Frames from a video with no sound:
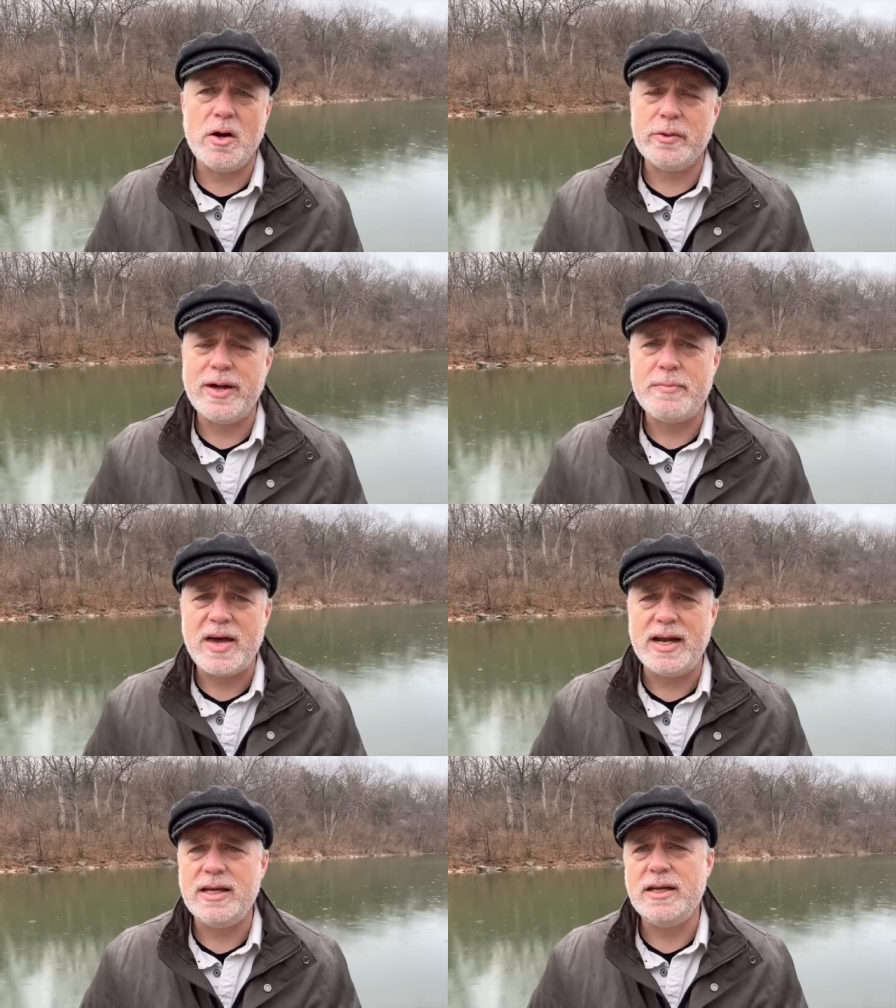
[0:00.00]
all the way up
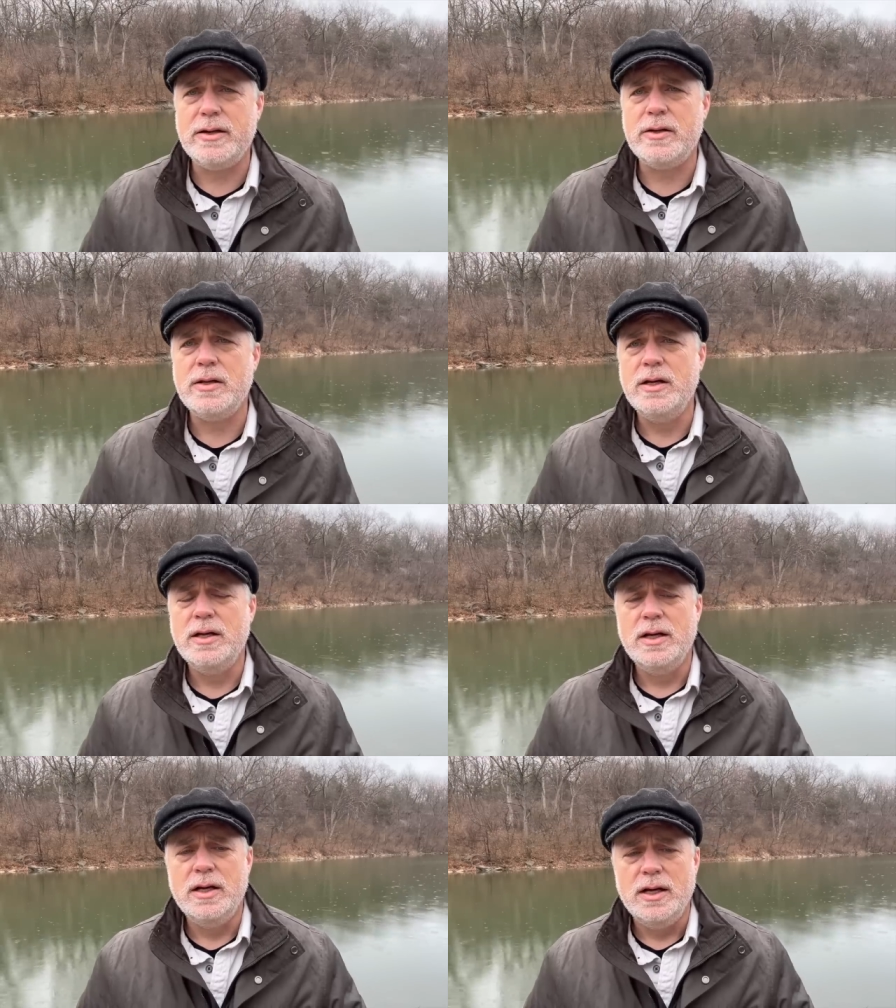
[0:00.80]
that hill,
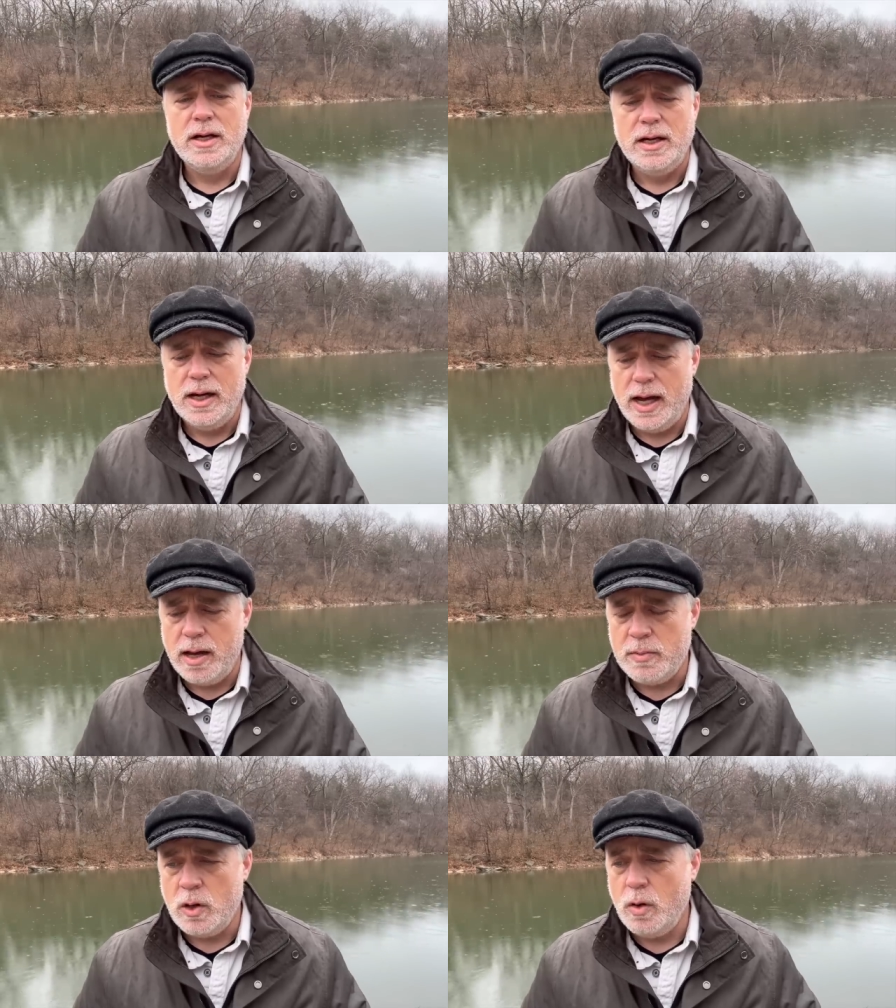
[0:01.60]

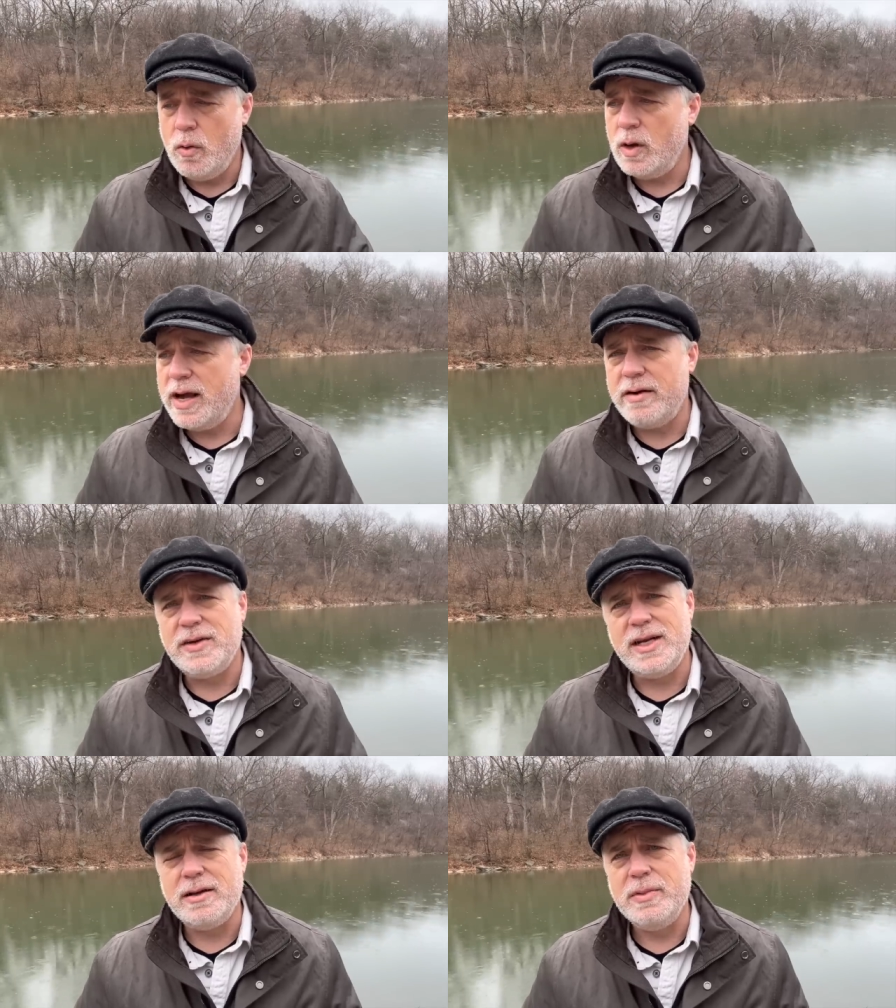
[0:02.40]
or have
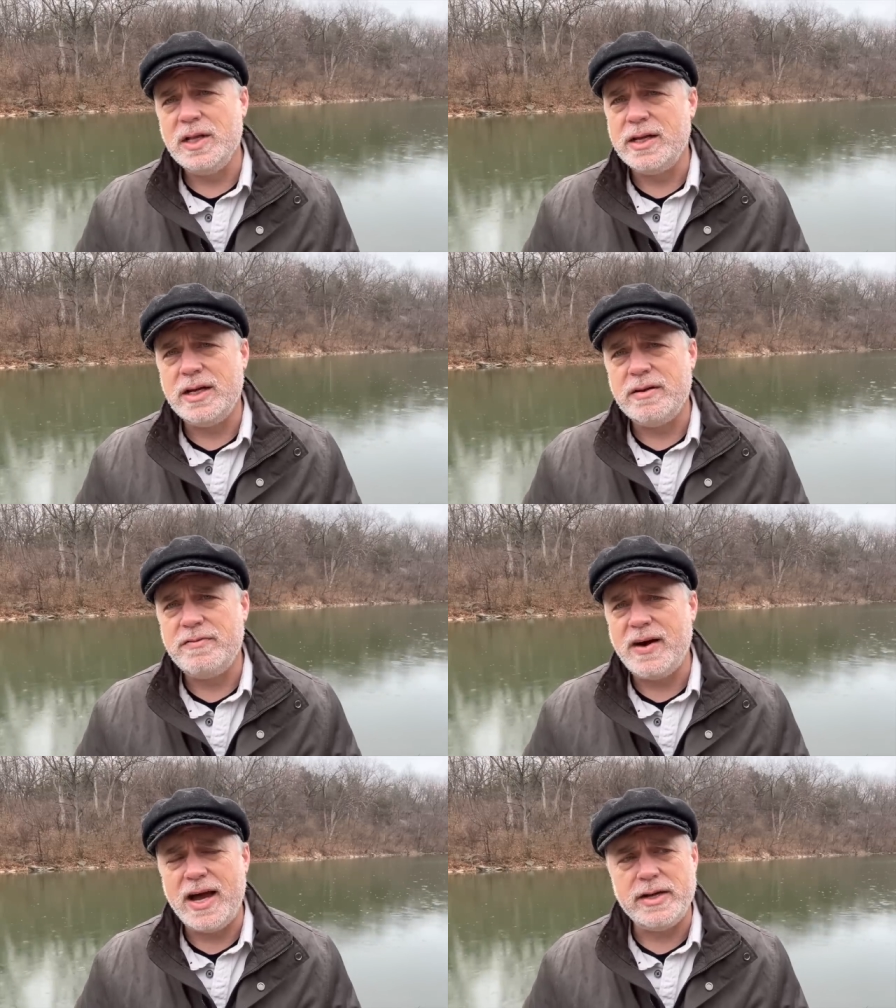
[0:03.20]
any ability to
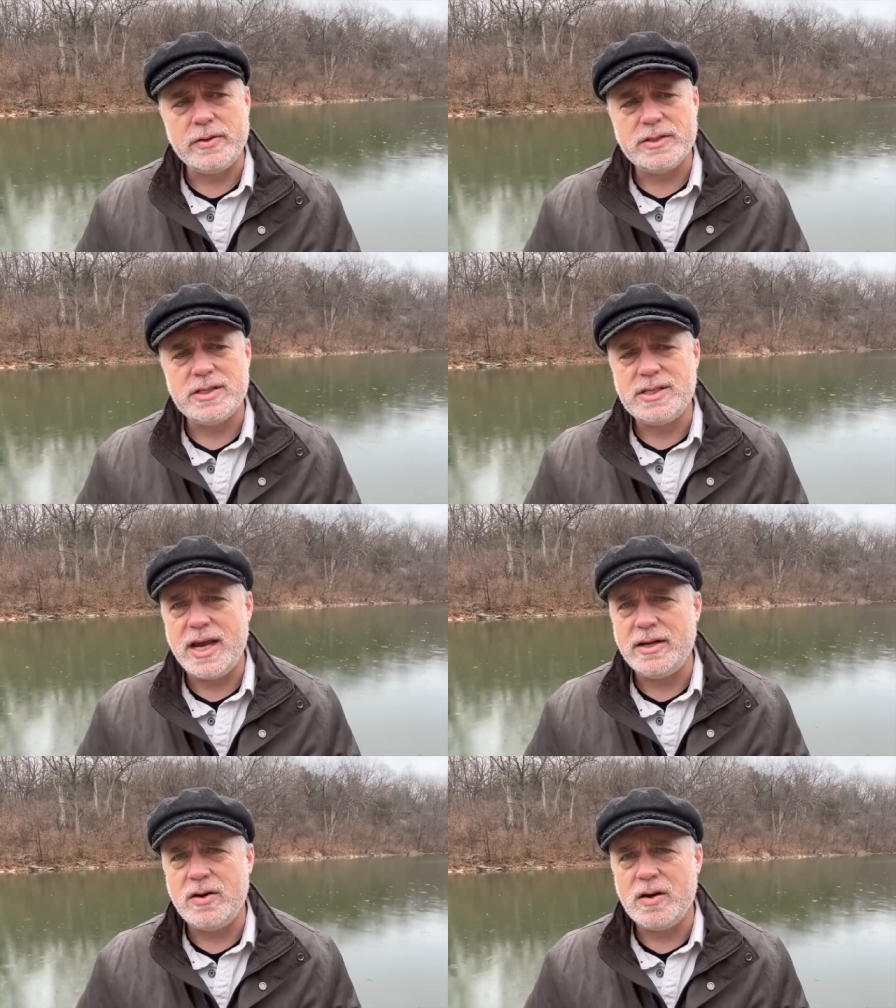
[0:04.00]
fight or
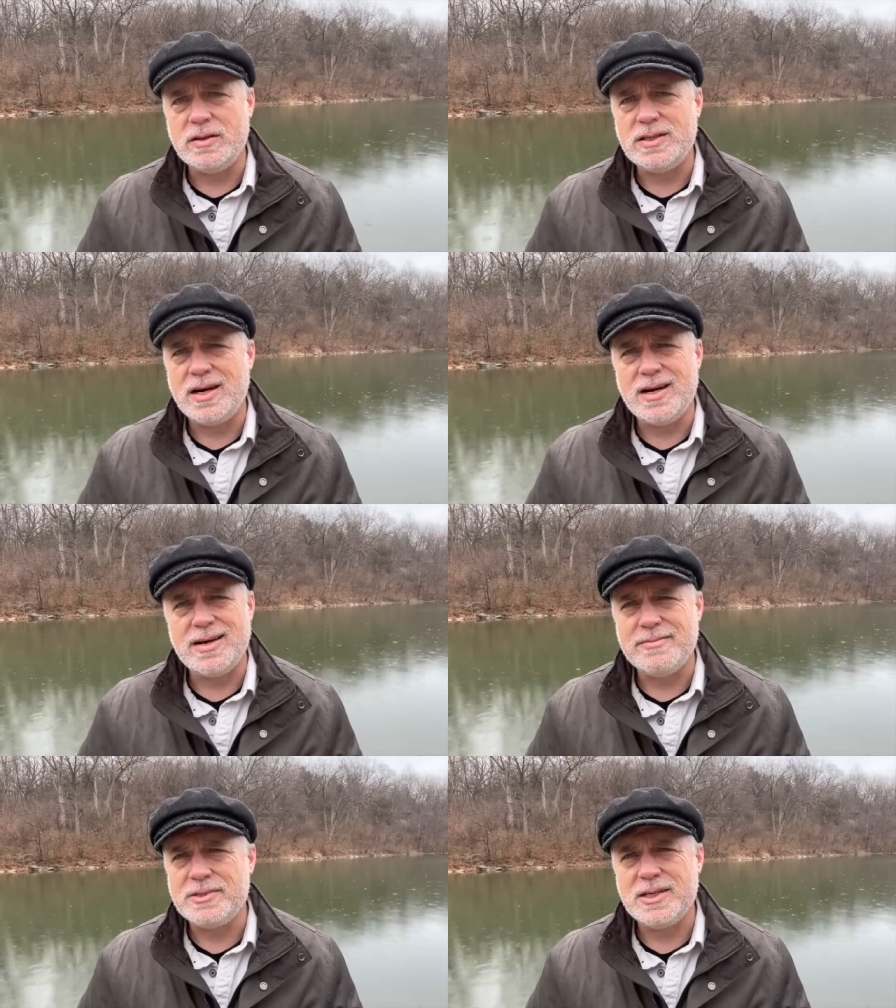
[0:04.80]
sustain hard
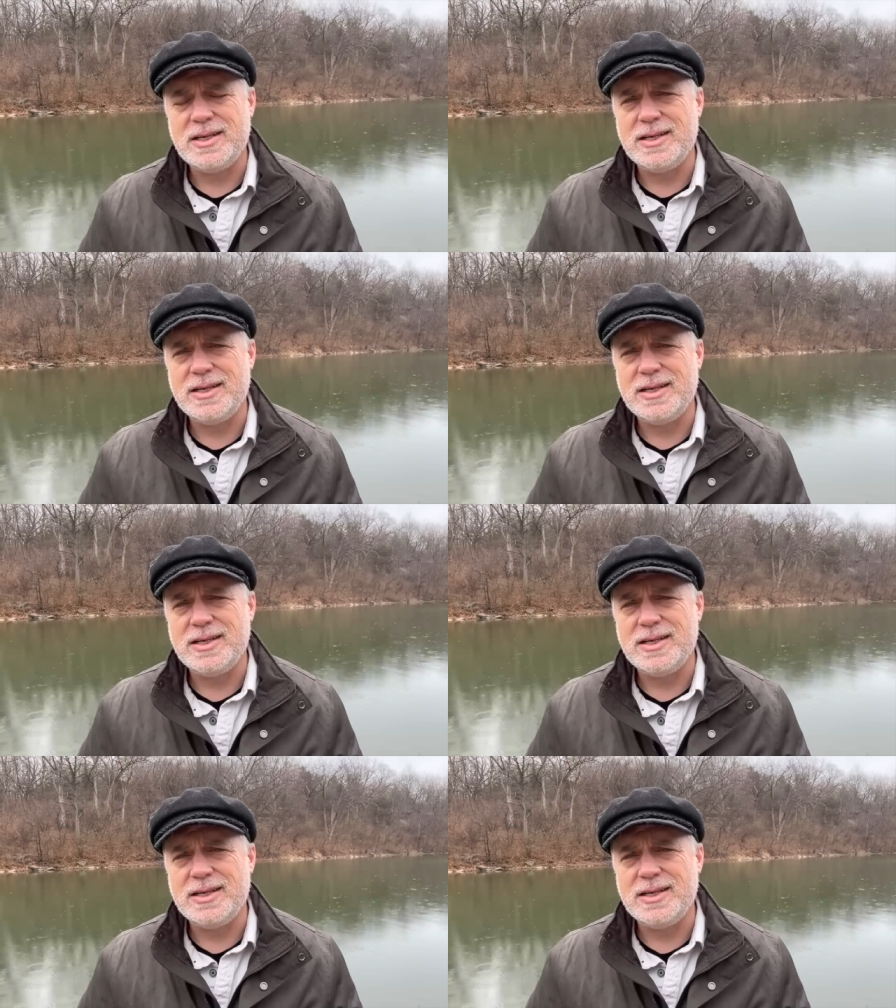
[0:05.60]
times.